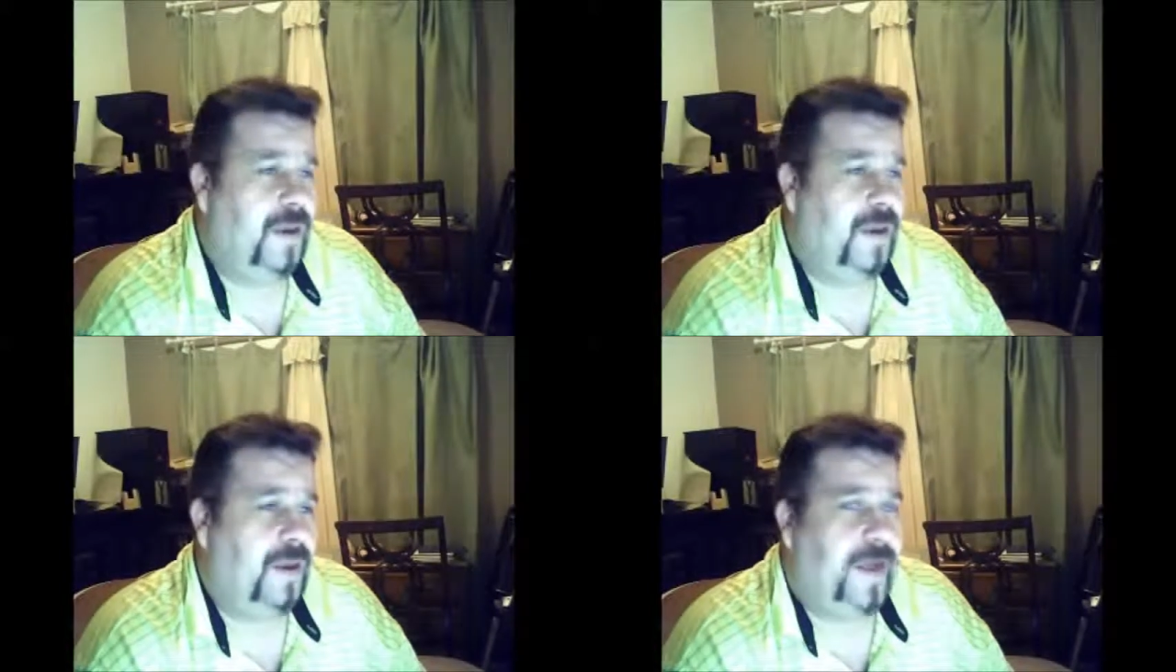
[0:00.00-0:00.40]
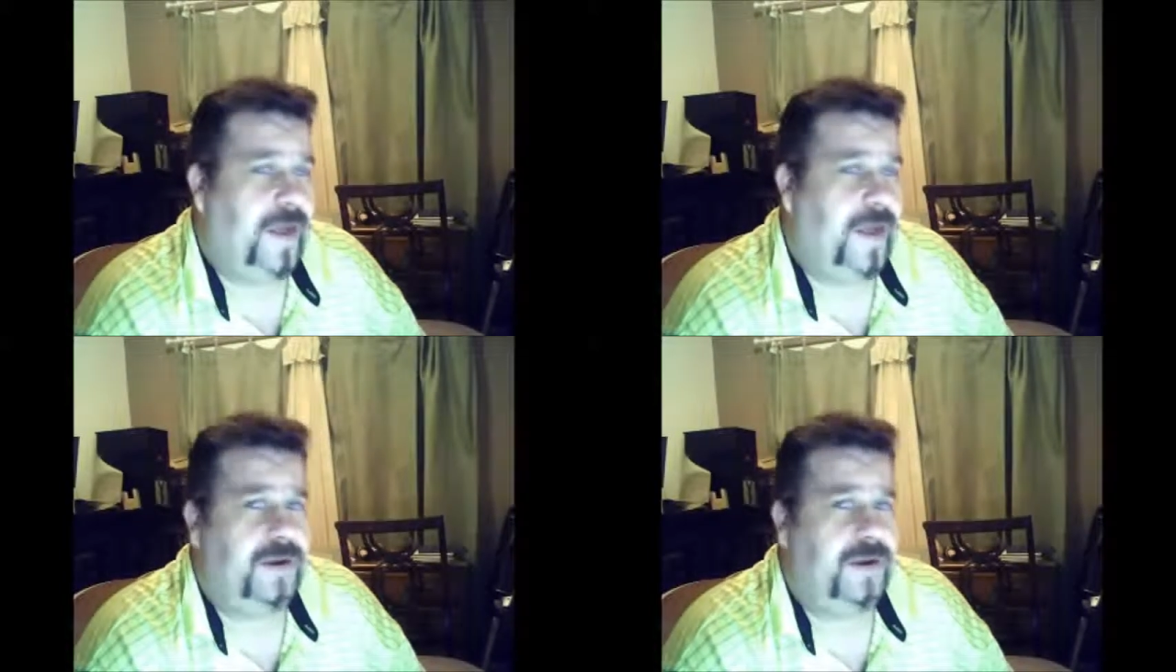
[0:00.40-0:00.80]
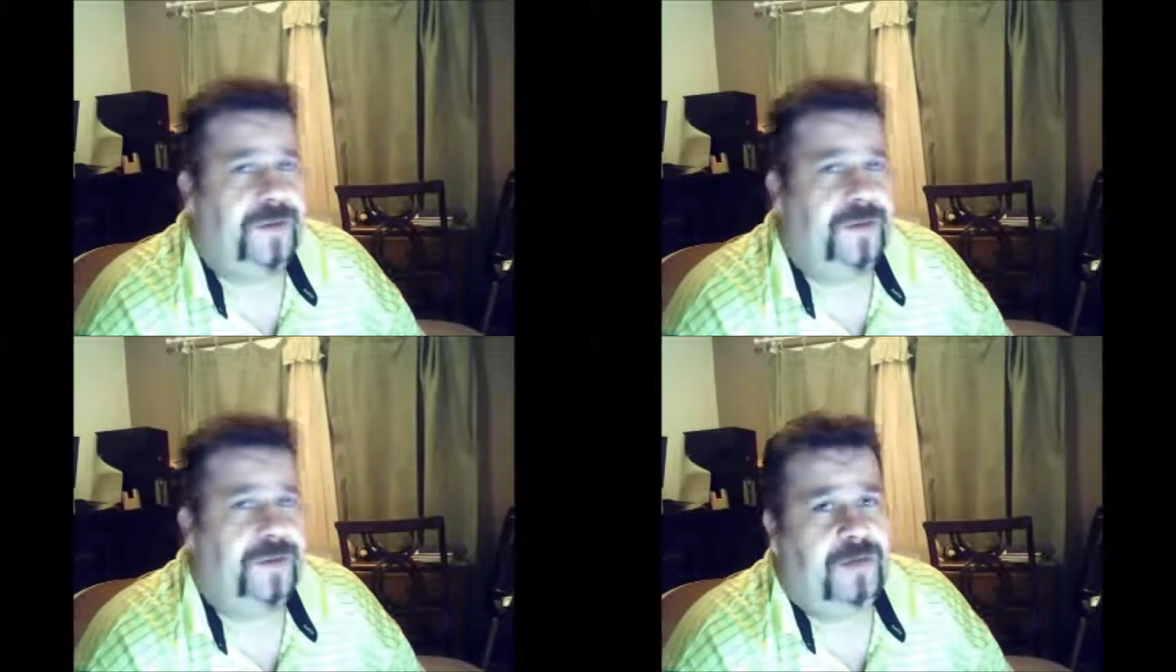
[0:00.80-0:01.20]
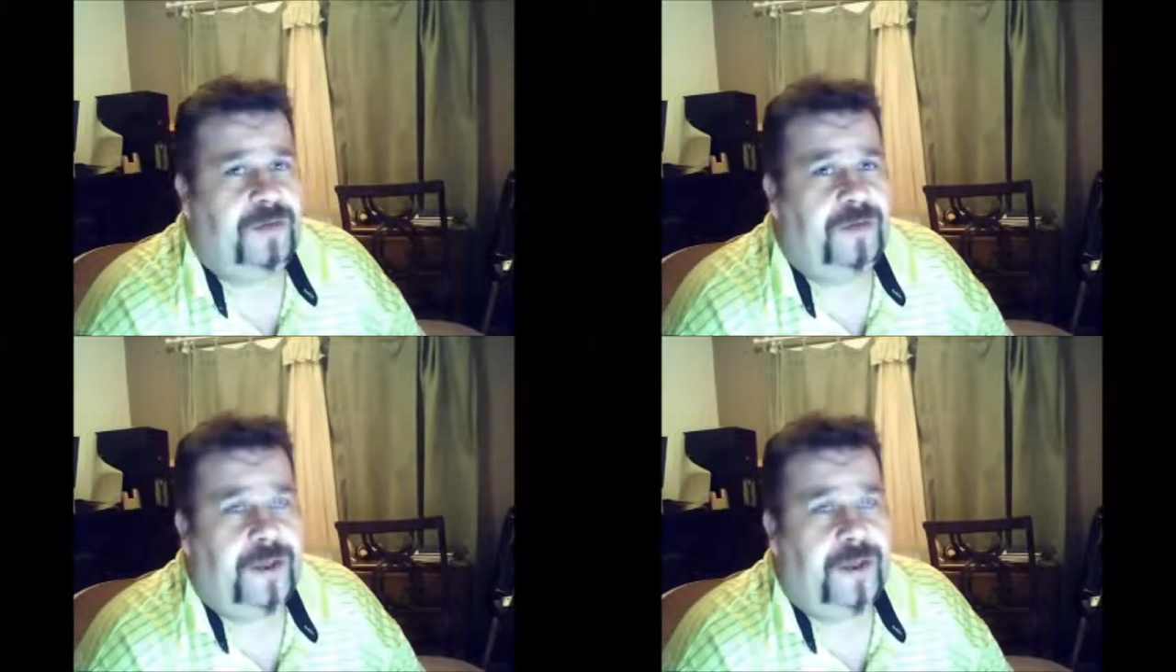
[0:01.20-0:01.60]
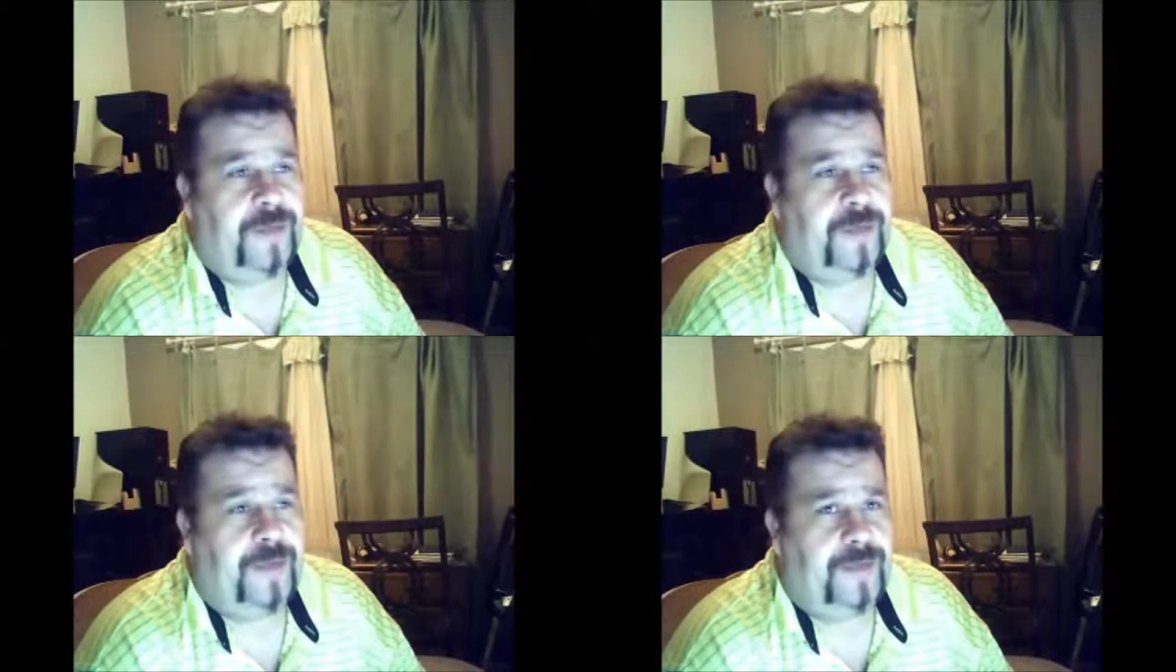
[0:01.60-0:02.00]
And you're basically getting
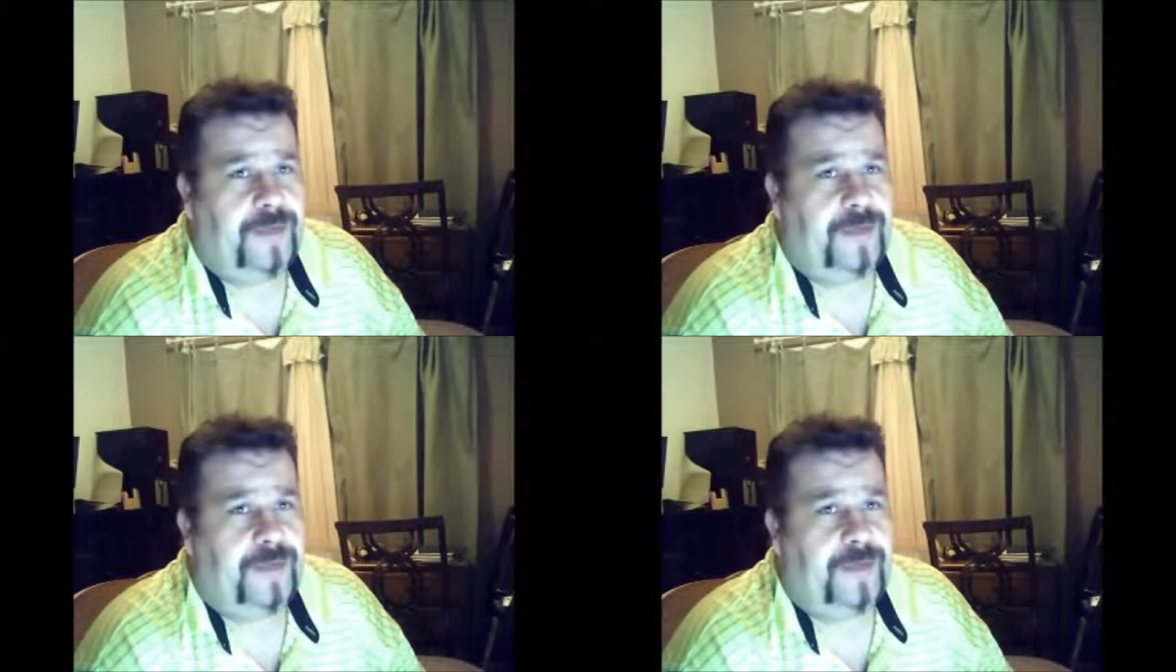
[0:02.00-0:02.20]
Ratbat.